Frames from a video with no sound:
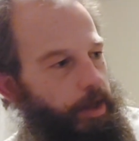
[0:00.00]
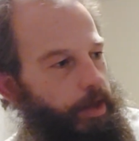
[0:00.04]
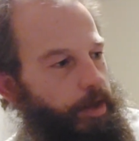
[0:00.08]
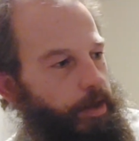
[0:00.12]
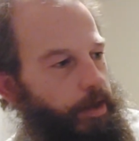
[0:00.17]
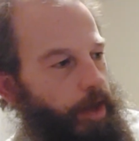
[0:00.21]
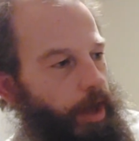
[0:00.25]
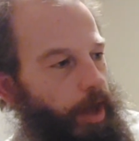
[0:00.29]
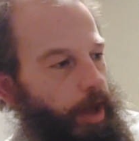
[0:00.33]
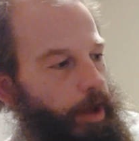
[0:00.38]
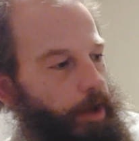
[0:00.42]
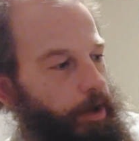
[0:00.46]

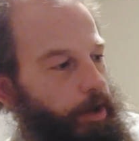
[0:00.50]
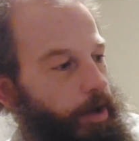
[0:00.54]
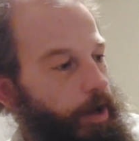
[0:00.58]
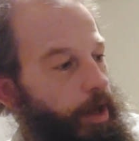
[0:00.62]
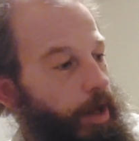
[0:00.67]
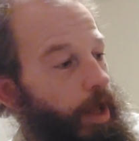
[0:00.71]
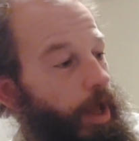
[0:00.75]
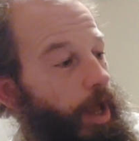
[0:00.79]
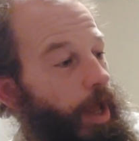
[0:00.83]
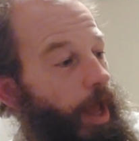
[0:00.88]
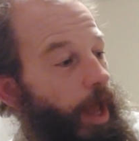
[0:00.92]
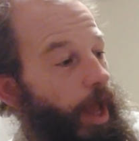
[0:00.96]
So,
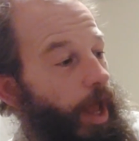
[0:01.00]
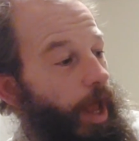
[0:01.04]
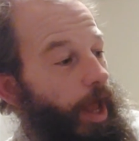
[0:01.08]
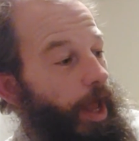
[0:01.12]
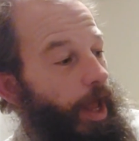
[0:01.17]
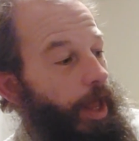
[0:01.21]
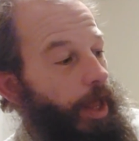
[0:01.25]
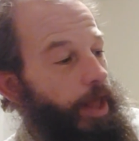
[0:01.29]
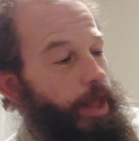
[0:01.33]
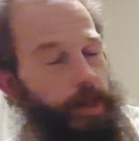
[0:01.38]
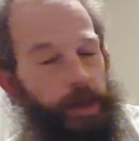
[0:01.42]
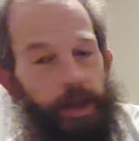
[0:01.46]

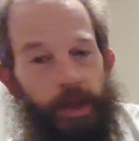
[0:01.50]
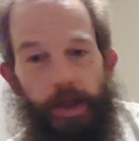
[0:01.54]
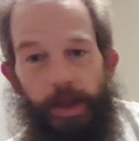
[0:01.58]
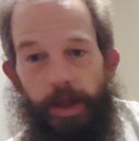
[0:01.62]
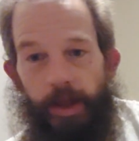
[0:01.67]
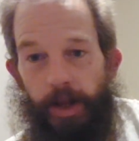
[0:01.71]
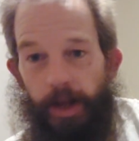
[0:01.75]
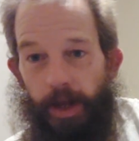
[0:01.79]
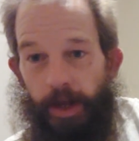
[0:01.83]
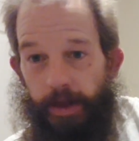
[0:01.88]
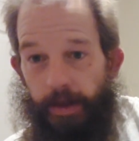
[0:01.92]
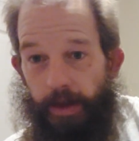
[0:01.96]
and
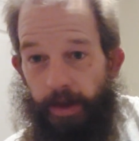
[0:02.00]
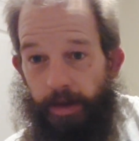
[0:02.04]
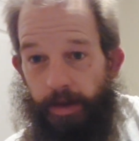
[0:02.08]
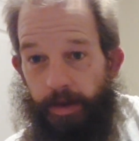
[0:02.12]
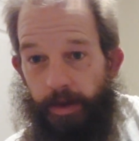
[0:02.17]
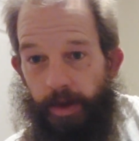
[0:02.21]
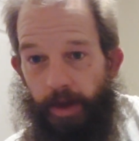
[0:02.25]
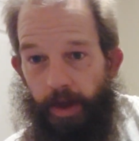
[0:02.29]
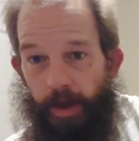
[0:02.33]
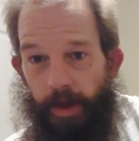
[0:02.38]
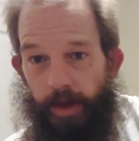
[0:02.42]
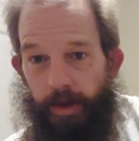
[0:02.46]
like I said,
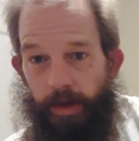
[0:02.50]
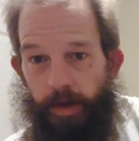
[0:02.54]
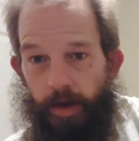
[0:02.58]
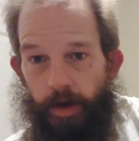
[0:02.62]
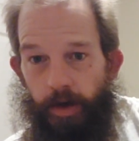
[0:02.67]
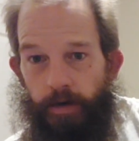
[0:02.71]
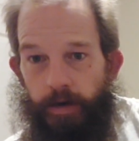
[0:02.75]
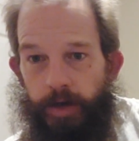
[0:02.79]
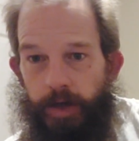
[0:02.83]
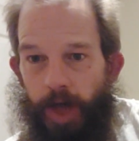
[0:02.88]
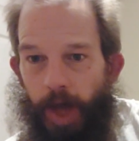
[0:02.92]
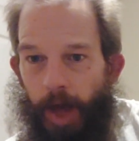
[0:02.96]
the
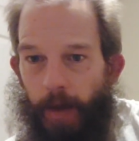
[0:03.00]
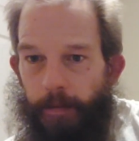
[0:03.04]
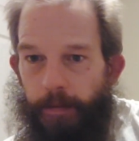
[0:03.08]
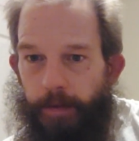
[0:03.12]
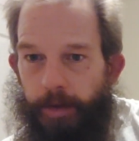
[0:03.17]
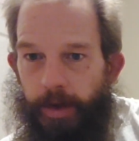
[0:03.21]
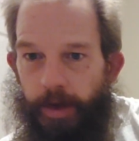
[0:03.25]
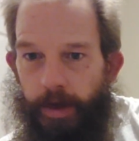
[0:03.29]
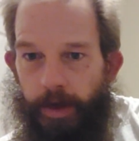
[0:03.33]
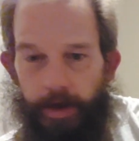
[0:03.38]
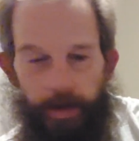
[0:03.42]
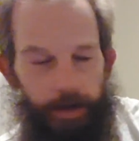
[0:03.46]
2
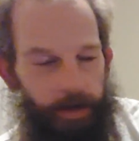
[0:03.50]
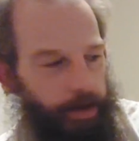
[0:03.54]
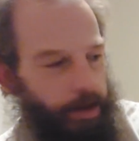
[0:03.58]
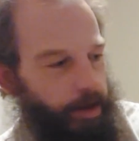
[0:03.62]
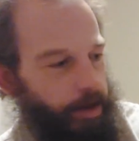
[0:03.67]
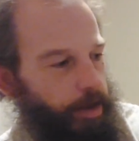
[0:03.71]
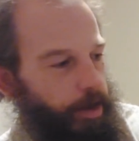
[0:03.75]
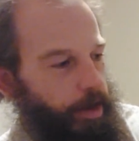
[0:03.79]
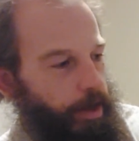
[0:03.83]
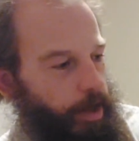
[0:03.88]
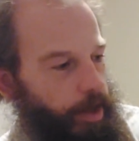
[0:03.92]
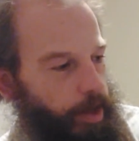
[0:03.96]
chapters
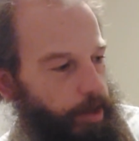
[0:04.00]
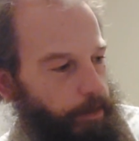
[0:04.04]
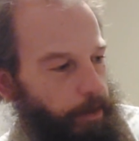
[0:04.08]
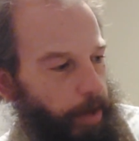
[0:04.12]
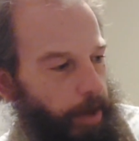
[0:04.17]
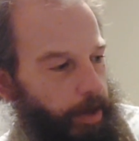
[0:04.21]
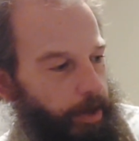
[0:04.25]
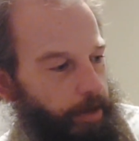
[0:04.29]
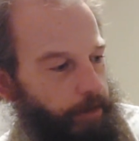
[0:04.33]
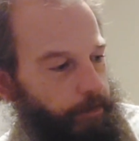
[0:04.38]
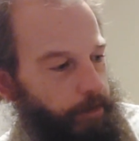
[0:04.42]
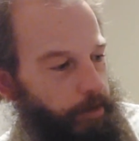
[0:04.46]
at the
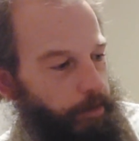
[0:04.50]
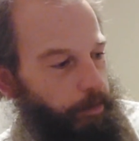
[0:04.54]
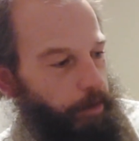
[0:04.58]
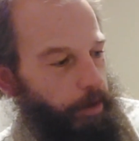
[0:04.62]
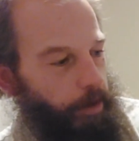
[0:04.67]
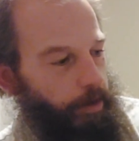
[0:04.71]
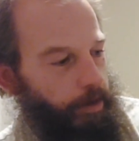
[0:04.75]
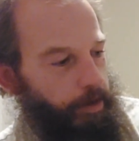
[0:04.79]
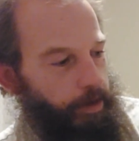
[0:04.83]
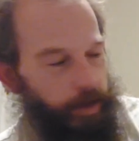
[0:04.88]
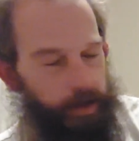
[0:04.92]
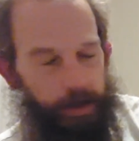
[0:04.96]
back of the
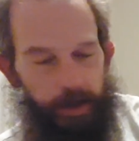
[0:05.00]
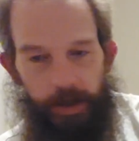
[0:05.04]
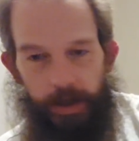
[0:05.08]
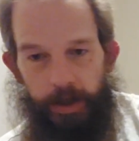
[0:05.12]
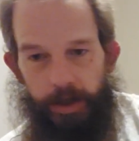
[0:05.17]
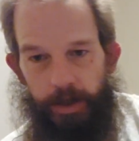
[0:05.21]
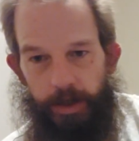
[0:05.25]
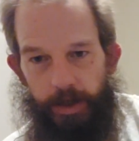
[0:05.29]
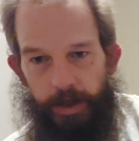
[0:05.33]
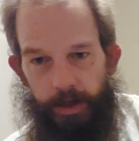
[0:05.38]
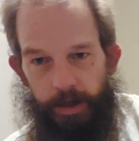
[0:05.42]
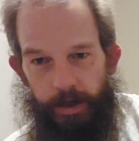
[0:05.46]
book that
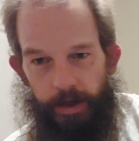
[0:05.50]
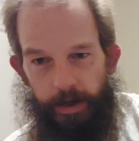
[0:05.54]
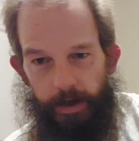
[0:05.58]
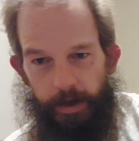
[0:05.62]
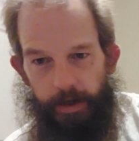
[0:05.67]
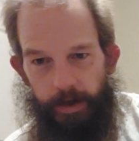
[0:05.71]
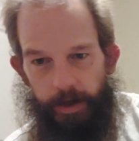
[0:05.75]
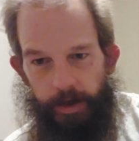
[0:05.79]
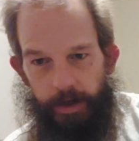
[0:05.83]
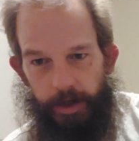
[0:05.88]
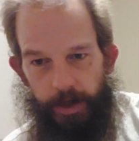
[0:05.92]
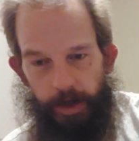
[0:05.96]

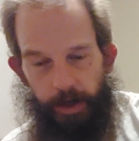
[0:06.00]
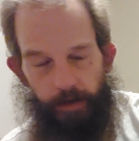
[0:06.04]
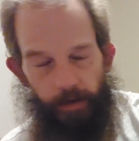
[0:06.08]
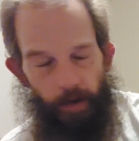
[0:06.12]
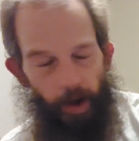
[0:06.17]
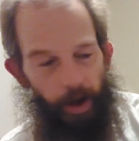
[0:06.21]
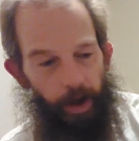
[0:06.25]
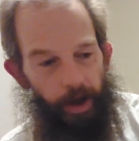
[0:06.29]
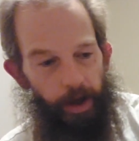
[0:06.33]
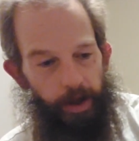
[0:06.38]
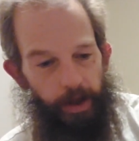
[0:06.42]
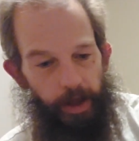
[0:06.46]
she's
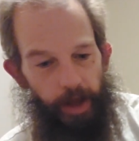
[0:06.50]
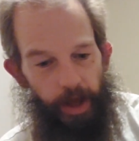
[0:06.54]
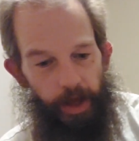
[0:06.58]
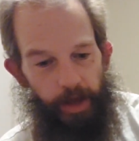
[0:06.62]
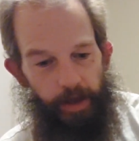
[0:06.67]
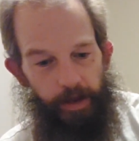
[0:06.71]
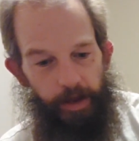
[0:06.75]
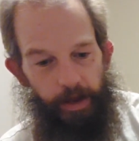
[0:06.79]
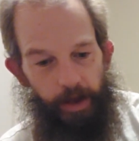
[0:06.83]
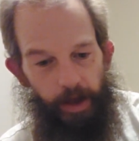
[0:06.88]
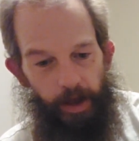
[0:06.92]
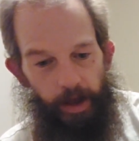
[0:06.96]
written,
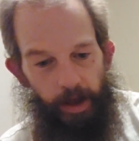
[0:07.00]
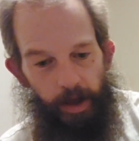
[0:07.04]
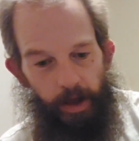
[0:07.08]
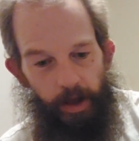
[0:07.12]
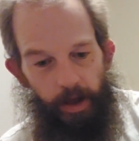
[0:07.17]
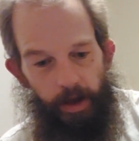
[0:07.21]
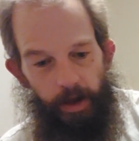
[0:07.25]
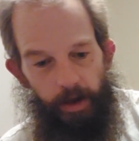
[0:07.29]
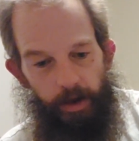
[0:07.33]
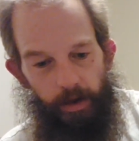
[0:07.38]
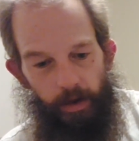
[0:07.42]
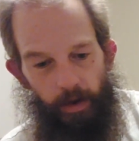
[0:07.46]
it's
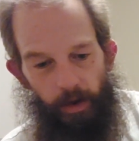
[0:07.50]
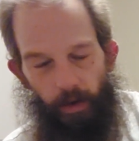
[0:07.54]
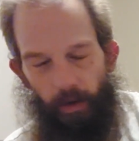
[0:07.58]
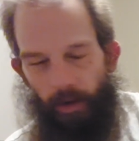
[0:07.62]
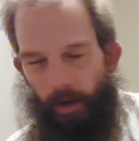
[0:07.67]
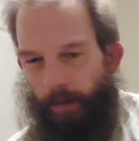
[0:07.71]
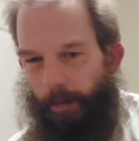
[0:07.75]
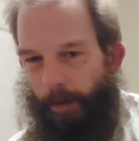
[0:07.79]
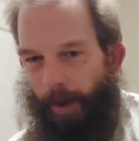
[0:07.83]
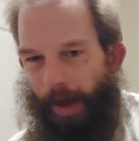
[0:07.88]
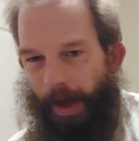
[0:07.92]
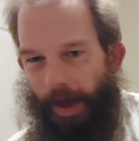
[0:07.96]

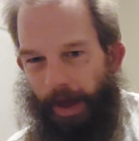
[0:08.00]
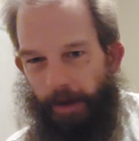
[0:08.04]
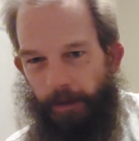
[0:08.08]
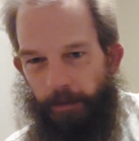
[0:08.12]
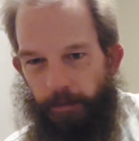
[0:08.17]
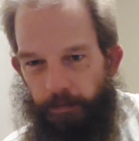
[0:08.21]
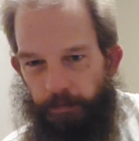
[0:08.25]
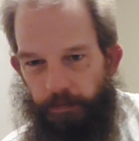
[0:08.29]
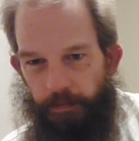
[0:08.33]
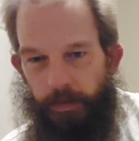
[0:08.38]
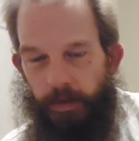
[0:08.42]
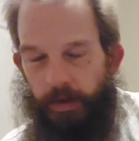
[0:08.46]
all about
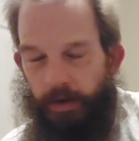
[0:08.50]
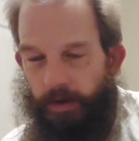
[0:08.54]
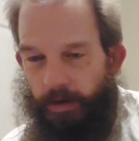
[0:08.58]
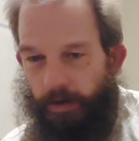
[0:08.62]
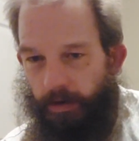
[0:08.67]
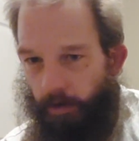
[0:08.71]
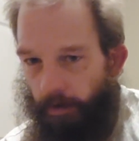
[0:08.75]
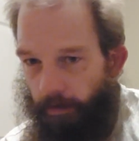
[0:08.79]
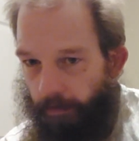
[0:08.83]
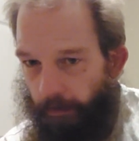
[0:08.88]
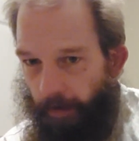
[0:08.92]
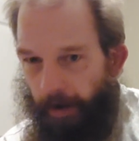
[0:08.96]

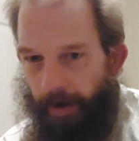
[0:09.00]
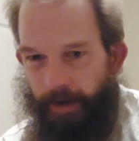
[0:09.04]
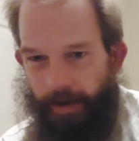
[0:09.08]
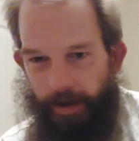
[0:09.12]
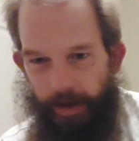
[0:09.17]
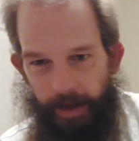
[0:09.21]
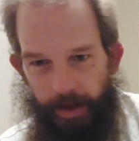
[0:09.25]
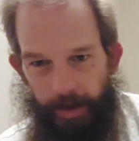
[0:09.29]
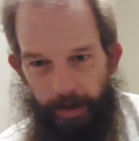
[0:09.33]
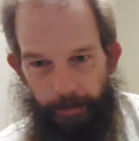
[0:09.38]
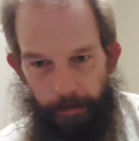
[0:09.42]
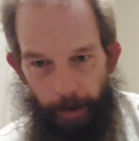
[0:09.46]
sort of
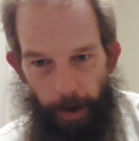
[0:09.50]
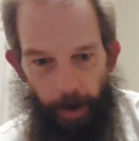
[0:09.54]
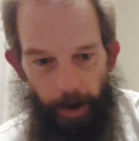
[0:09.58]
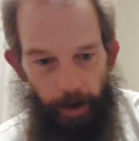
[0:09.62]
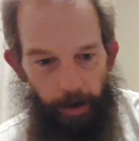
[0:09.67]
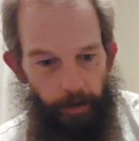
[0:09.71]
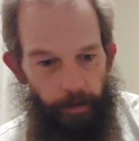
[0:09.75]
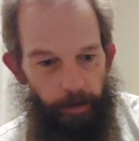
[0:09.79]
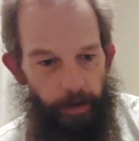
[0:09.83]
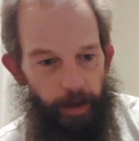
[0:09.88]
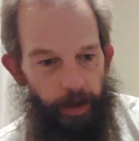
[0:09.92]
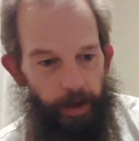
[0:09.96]
finding the
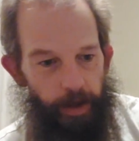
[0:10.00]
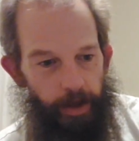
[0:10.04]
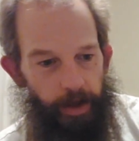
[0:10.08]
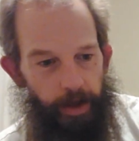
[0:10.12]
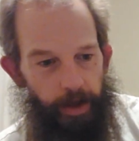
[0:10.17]
bone